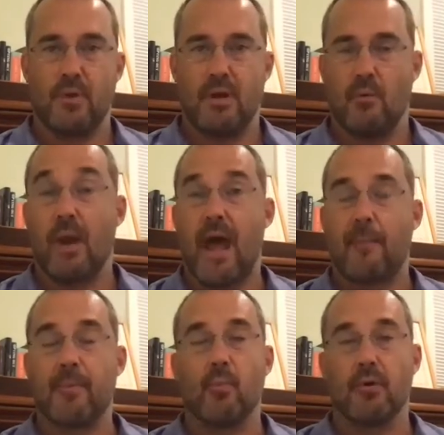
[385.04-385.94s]
what
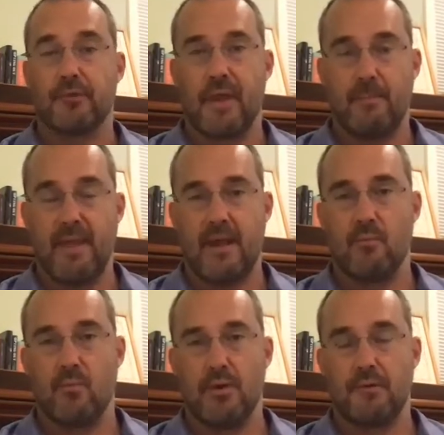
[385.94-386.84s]
happened was that a man
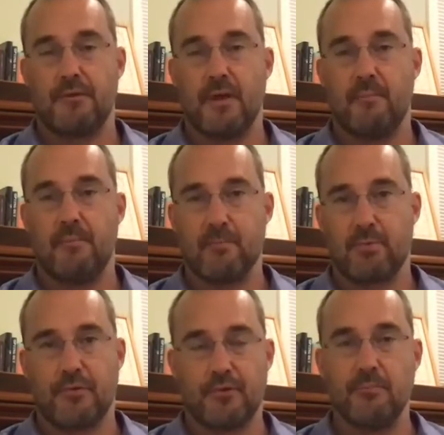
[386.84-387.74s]
was being
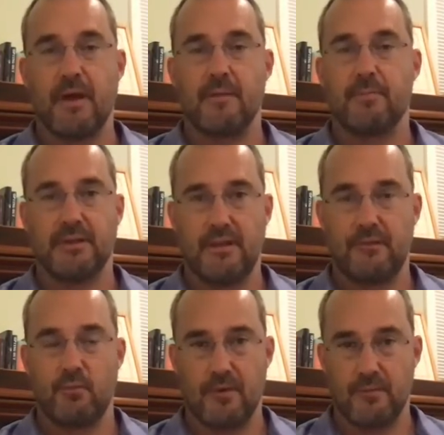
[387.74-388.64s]
pursued by the
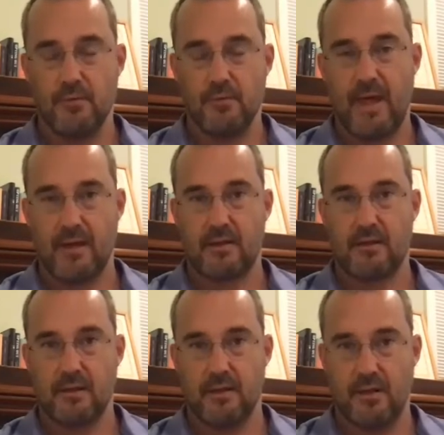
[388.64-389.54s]
police, one of whom had
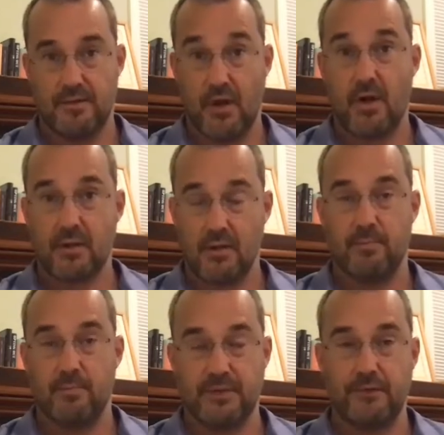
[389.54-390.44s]
a dog, a
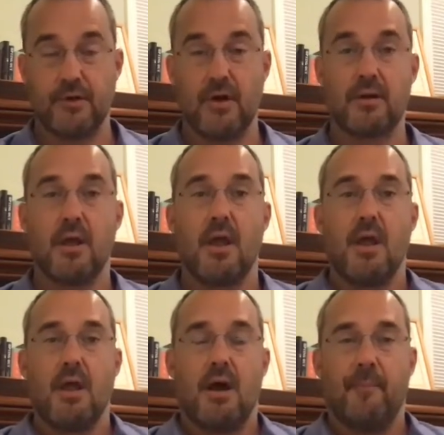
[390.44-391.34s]
police dog.
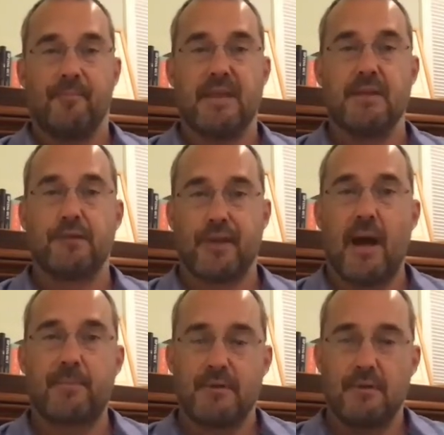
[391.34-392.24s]
He
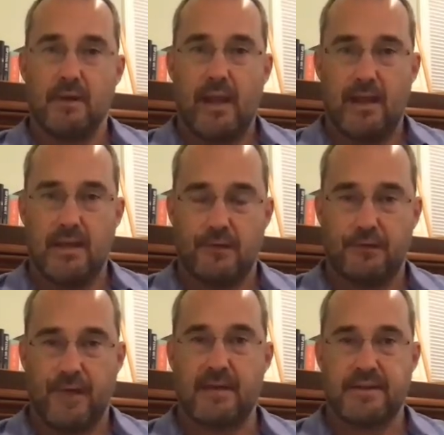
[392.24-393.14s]
stopped and he
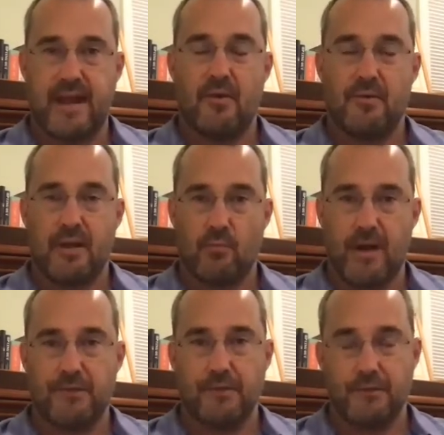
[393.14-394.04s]
sat down and
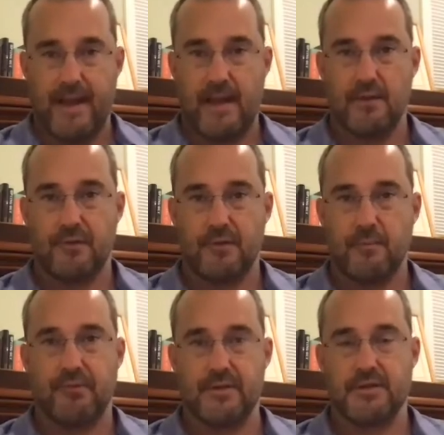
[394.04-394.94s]
raised his hands in a
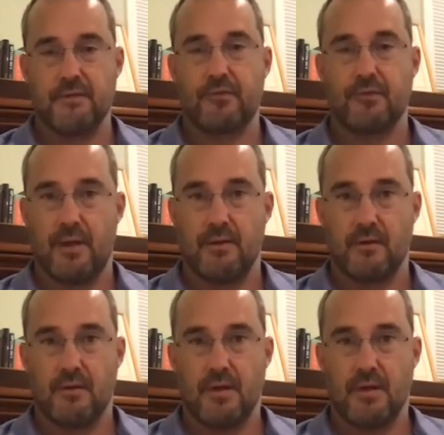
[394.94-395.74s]
position of surrender.